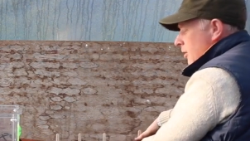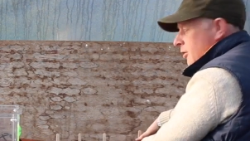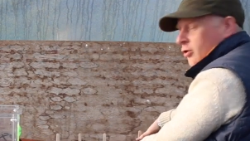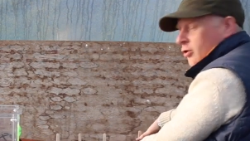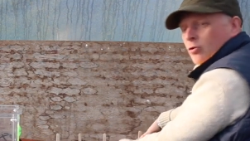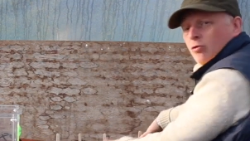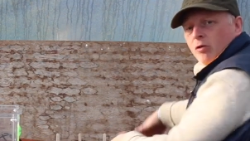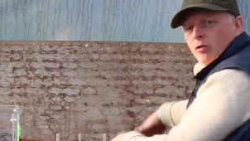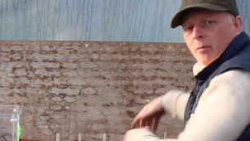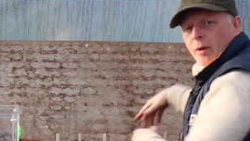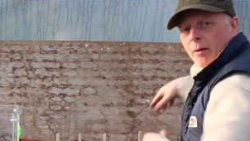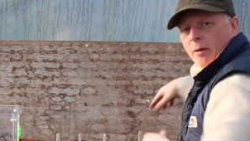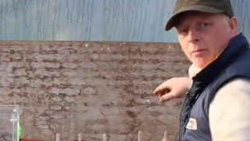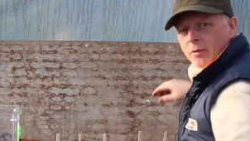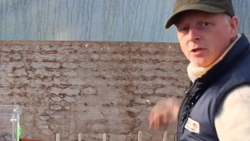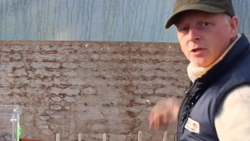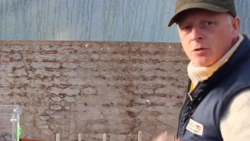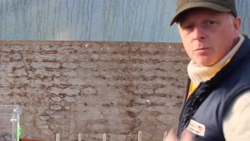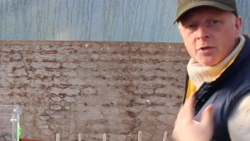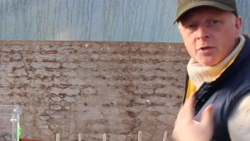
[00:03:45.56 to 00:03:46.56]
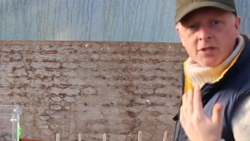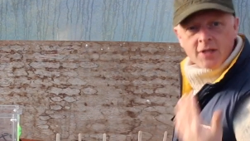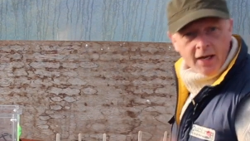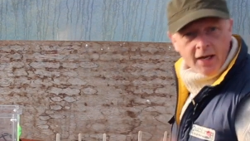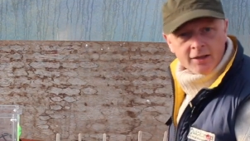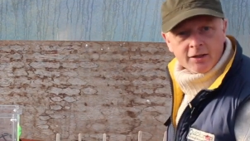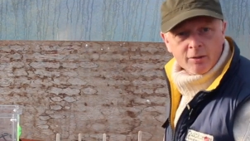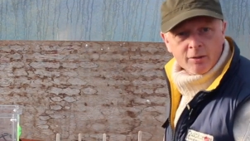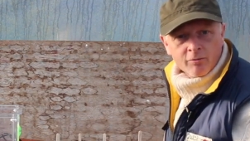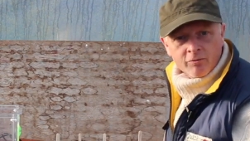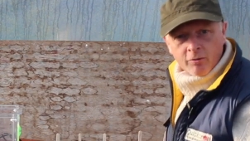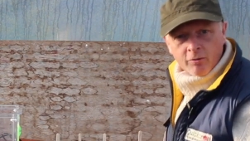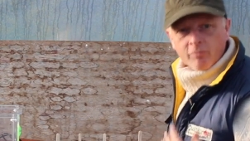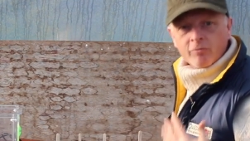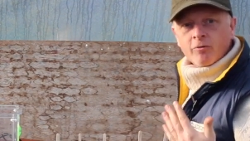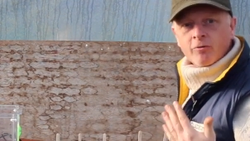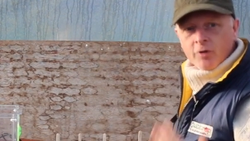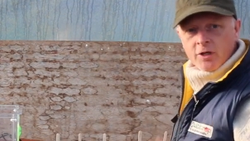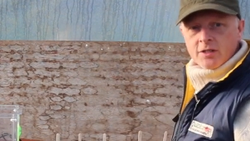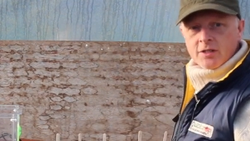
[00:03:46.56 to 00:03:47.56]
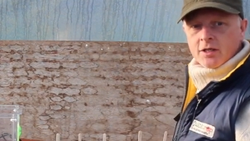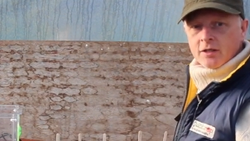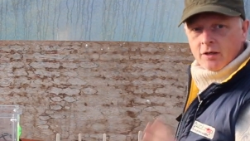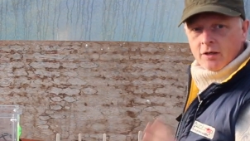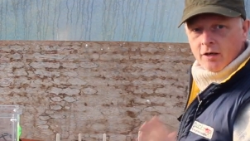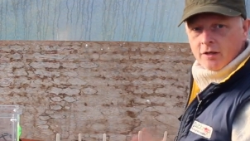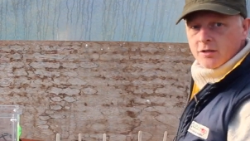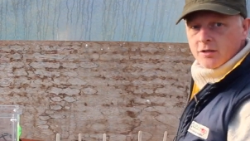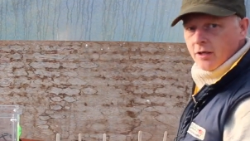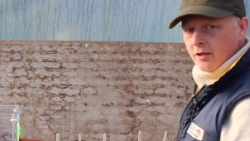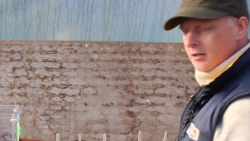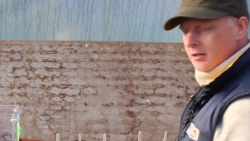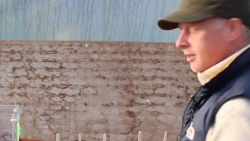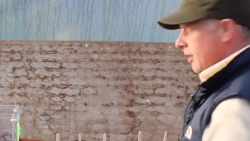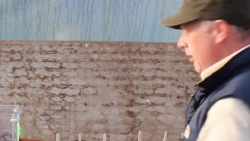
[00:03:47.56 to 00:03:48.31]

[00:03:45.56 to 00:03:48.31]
do remember to protect them from freezing nighttime